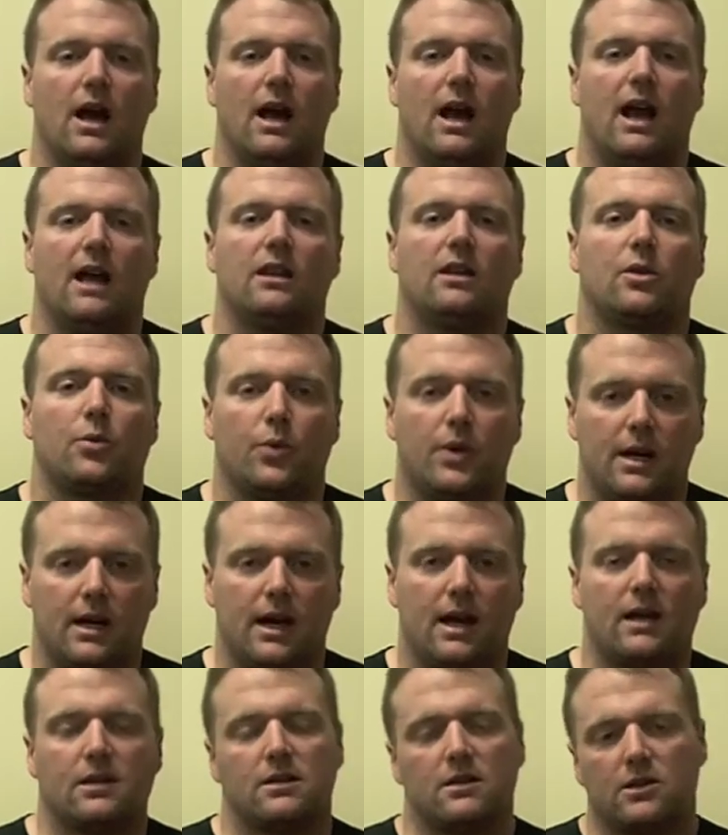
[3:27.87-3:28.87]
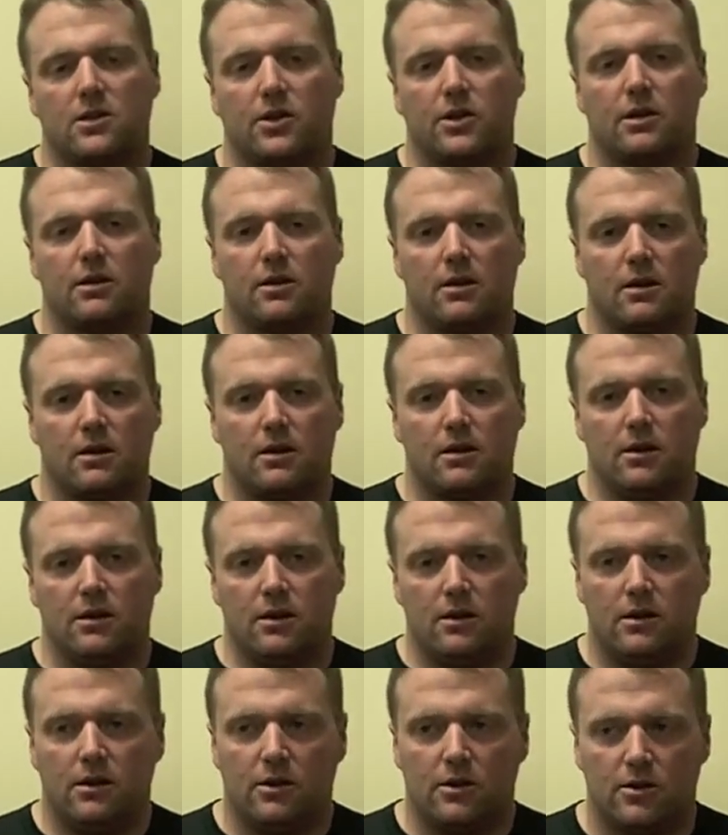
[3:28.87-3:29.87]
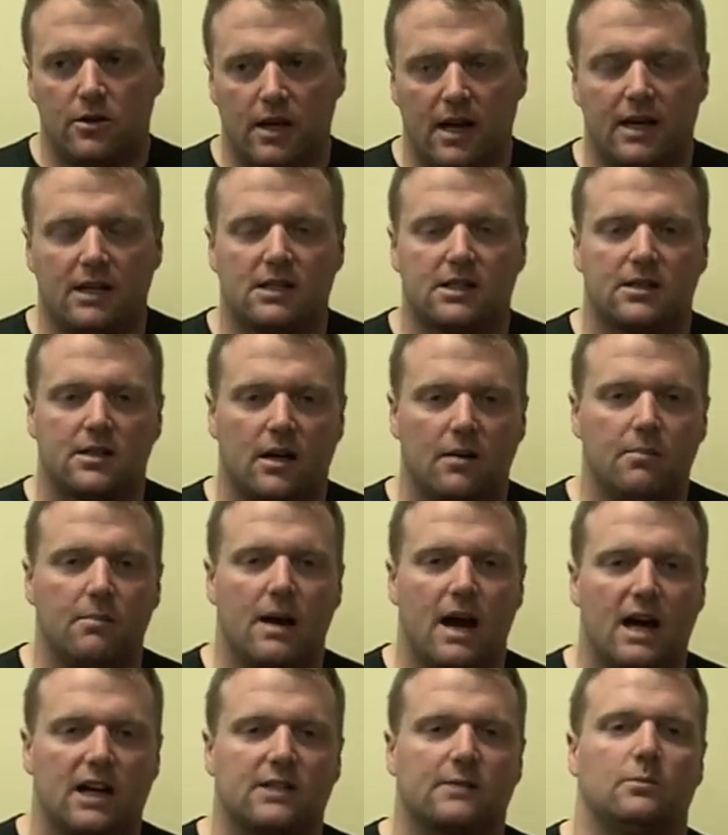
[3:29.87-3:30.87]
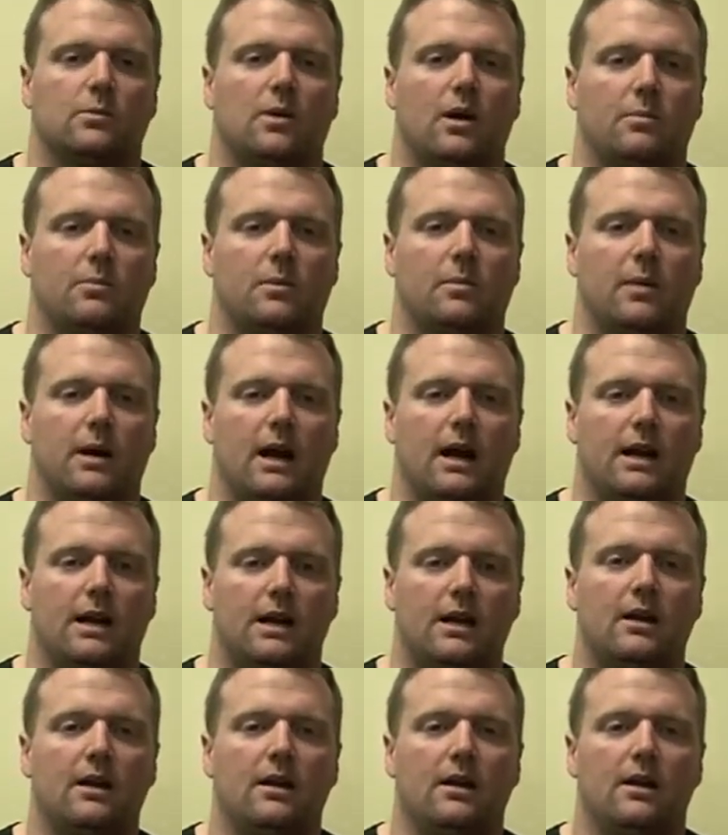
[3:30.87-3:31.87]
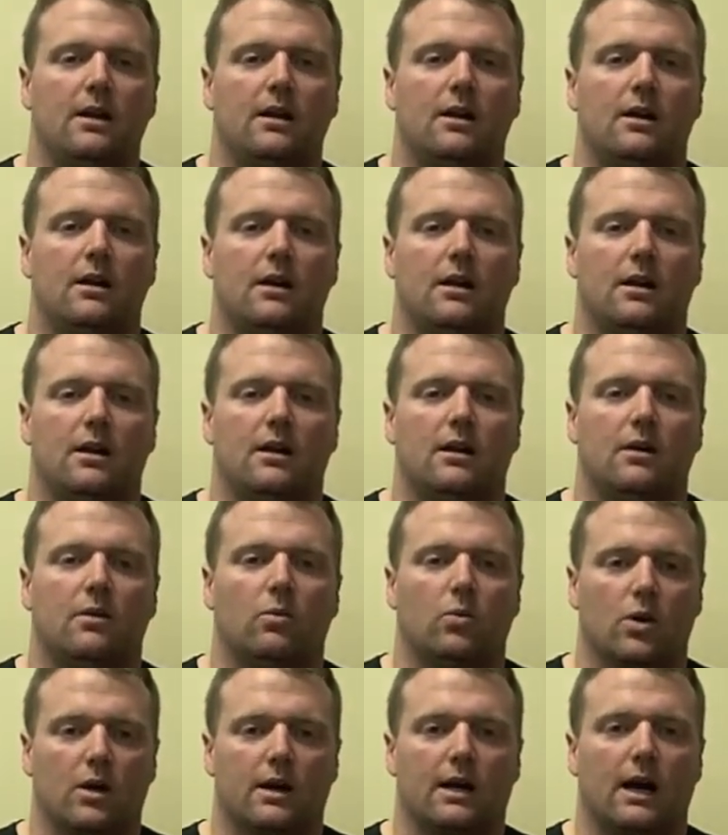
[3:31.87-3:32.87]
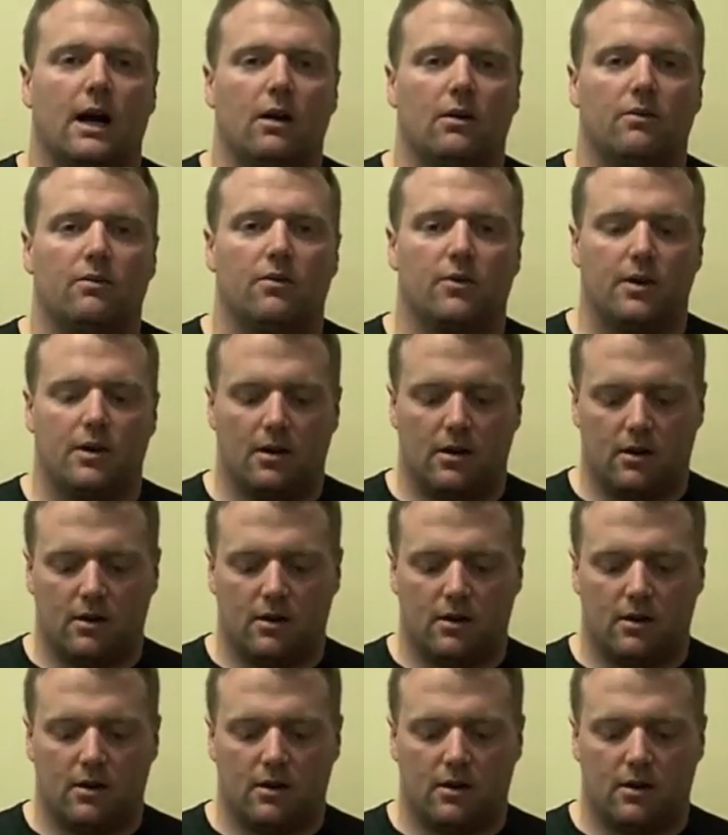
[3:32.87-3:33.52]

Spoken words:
and 3 days until your next sub-maximal upper body workout for